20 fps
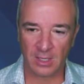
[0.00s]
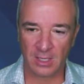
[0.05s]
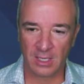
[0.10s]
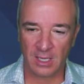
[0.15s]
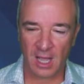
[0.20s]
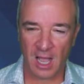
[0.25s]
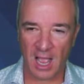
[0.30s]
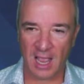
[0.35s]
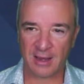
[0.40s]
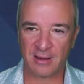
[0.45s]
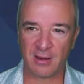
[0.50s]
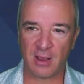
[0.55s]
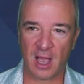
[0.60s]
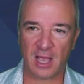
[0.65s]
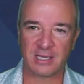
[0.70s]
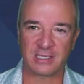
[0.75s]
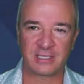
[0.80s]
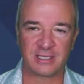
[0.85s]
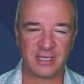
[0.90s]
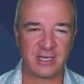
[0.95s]
I, I,
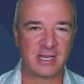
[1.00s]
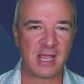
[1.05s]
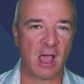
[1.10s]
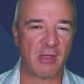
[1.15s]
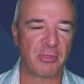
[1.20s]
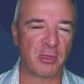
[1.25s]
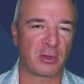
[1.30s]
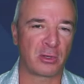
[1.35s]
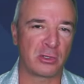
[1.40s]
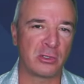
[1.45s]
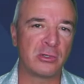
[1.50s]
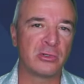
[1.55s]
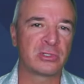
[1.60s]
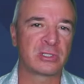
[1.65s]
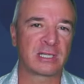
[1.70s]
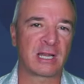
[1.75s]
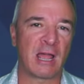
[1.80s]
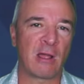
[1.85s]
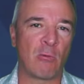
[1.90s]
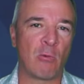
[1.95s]
seek out the news
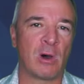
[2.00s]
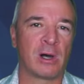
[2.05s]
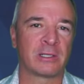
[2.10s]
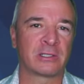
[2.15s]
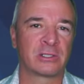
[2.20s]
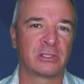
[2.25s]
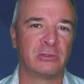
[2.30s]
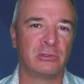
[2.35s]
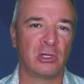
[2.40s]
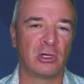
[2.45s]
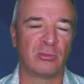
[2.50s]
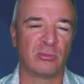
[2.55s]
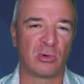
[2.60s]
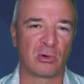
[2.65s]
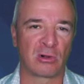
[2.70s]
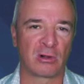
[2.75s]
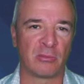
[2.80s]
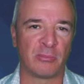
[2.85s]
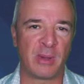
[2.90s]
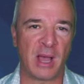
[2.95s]
that I want to know
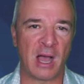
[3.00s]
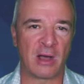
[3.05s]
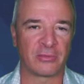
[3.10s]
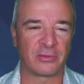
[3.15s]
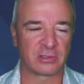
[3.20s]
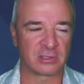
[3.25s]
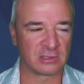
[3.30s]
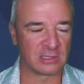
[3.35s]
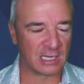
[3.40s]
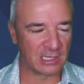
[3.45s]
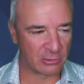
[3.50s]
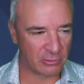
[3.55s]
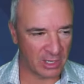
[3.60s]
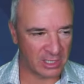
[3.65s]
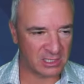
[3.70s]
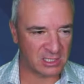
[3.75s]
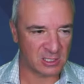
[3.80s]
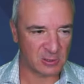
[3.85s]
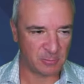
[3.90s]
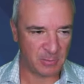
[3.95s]
more about. There's a lot of
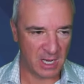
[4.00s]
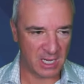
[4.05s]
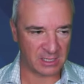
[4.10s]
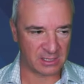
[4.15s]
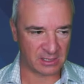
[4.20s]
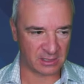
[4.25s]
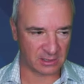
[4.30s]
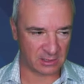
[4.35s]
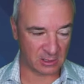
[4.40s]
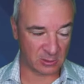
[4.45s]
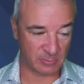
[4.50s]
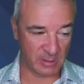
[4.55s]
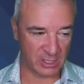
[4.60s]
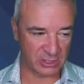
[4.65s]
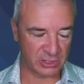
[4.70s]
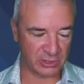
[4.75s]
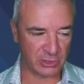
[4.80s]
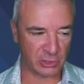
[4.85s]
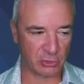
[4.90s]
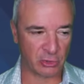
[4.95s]
great spaces,
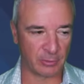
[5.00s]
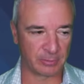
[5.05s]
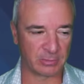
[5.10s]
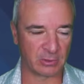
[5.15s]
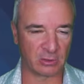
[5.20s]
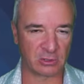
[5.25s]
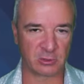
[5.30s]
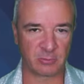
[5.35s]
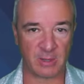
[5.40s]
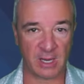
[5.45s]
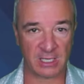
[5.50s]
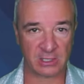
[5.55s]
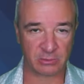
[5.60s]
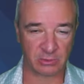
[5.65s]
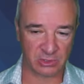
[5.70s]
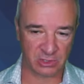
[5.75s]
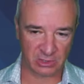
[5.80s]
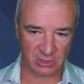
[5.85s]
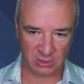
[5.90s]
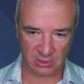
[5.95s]
especially in the crypto space,
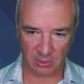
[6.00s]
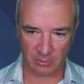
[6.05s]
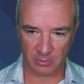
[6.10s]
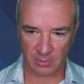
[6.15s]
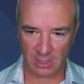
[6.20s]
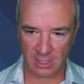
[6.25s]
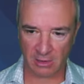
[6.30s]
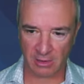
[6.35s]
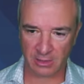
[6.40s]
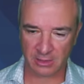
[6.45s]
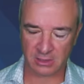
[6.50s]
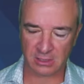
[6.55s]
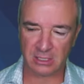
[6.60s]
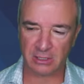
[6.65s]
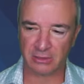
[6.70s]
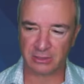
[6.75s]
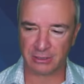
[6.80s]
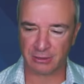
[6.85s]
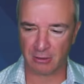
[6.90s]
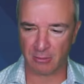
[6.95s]
which is some an area that's near
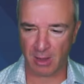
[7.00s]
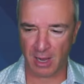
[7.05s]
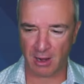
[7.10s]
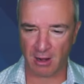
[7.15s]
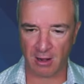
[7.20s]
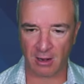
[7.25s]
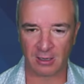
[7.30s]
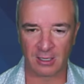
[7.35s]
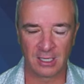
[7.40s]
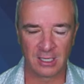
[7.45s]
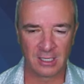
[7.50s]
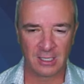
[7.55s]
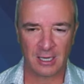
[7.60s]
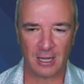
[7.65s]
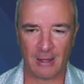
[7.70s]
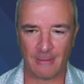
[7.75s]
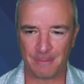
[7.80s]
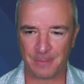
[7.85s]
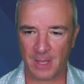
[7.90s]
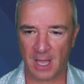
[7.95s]
and dear to my heart.
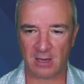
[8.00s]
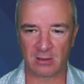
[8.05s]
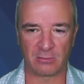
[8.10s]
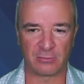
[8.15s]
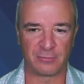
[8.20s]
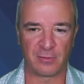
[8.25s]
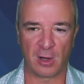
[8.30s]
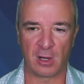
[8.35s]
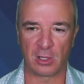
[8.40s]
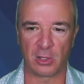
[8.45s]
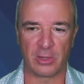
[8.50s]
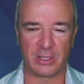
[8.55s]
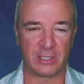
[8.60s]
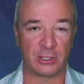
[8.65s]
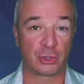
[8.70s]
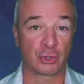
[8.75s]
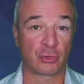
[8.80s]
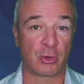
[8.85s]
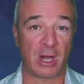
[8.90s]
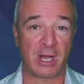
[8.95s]
Um, I don't follow any
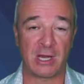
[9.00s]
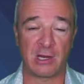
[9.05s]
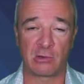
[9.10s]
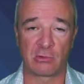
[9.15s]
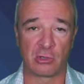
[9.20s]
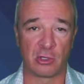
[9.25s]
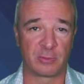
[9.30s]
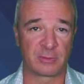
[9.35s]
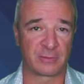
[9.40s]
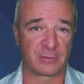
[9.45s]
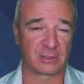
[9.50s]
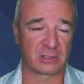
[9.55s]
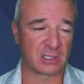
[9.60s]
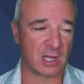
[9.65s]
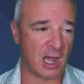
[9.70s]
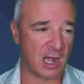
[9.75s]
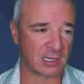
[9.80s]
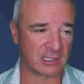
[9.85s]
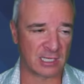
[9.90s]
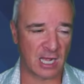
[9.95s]
trading groups for
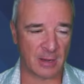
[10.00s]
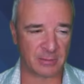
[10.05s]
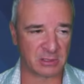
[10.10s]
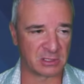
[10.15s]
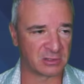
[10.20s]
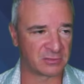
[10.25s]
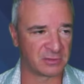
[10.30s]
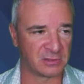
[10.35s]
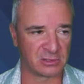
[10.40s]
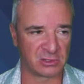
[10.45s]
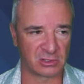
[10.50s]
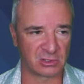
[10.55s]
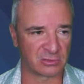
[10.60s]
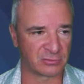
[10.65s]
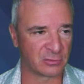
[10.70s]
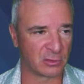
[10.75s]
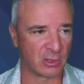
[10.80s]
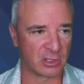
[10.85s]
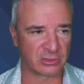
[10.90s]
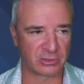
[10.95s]
stocks, options, futures, or
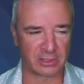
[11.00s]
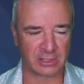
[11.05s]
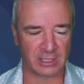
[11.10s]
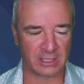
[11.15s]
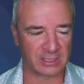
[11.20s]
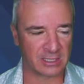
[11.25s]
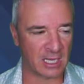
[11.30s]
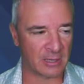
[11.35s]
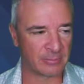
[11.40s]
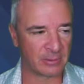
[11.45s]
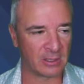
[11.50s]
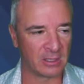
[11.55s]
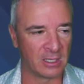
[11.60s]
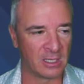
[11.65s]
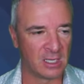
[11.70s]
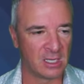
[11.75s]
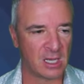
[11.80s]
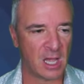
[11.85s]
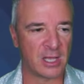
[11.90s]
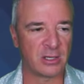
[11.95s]
forex, or anything like that. But
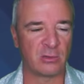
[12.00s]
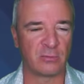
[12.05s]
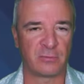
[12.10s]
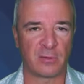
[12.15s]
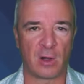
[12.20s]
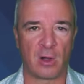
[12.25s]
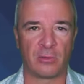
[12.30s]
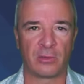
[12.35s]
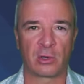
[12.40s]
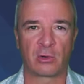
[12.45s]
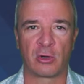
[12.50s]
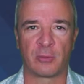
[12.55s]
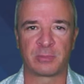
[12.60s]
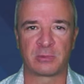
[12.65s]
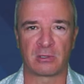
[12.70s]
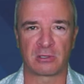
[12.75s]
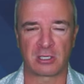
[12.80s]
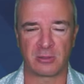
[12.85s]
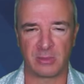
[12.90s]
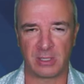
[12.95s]
I do follow the
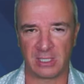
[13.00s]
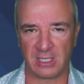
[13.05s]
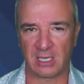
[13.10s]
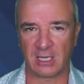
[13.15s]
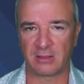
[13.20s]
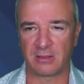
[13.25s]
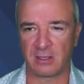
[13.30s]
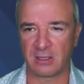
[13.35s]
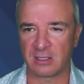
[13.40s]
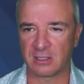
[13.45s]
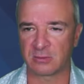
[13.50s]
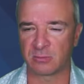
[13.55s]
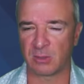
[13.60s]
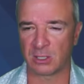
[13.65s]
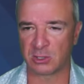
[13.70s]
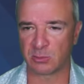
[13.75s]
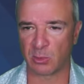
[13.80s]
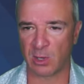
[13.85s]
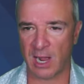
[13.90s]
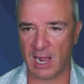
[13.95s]
crypto community. I think is
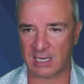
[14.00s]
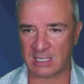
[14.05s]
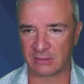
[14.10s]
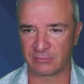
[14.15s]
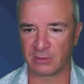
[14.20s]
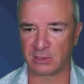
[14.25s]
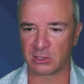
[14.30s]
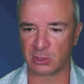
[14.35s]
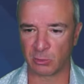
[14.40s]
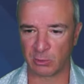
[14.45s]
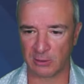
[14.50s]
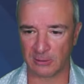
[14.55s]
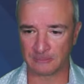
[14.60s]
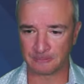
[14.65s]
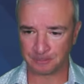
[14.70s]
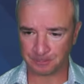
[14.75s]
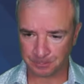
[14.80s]
much more active on Twitter